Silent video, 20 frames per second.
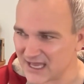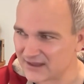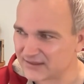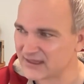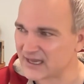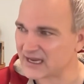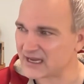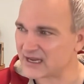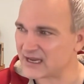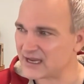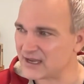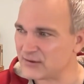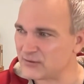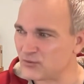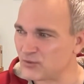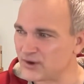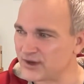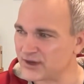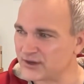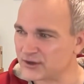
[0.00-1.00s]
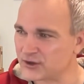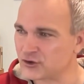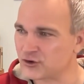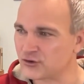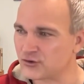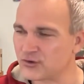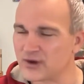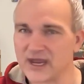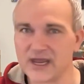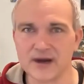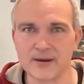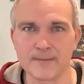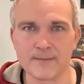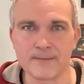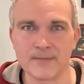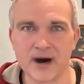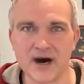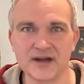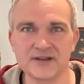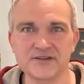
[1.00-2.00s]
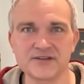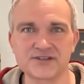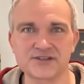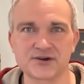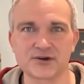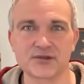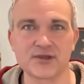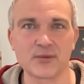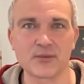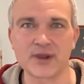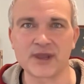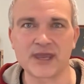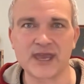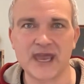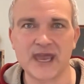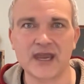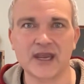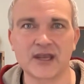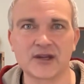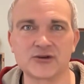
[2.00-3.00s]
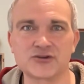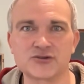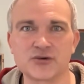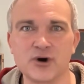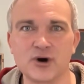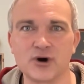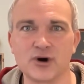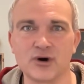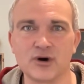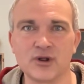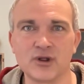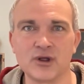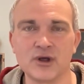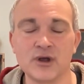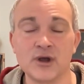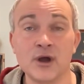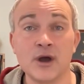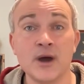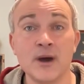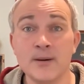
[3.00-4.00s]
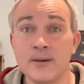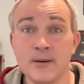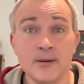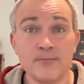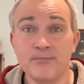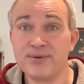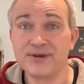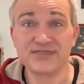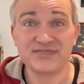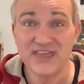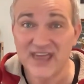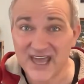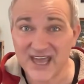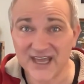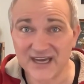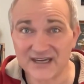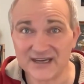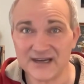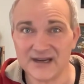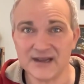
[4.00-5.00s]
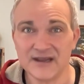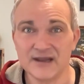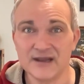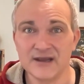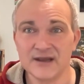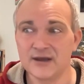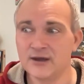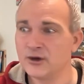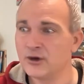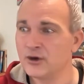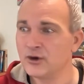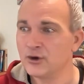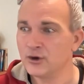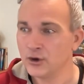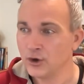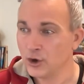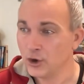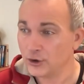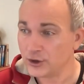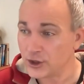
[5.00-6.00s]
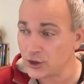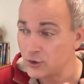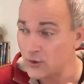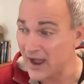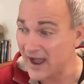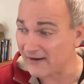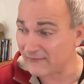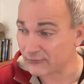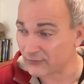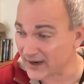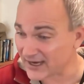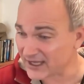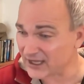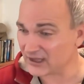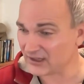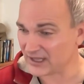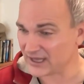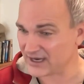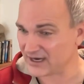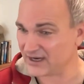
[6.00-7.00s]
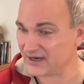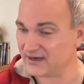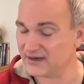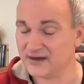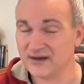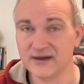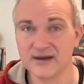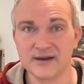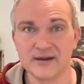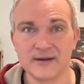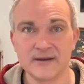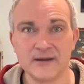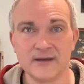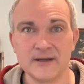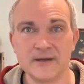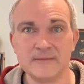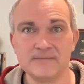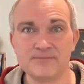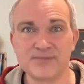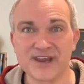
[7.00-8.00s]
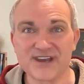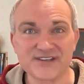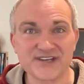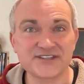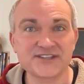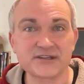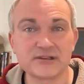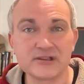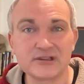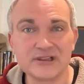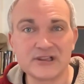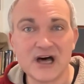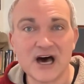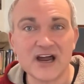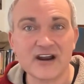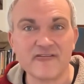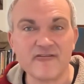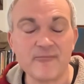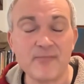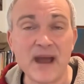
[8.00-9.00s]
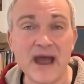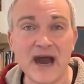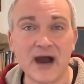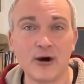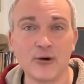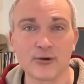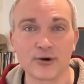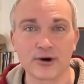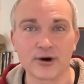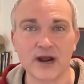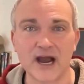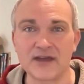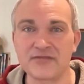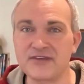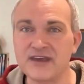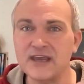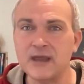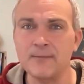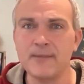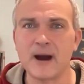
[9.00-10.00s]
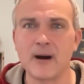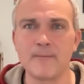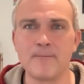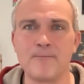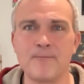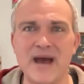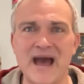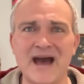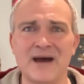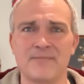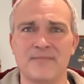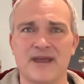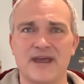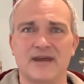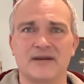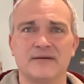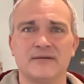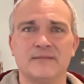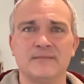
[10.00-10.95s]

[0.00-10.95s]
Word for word: like we could create a monster that we can't control. But then who do you have regulate it? Because that's a lot of power. I think about Batman.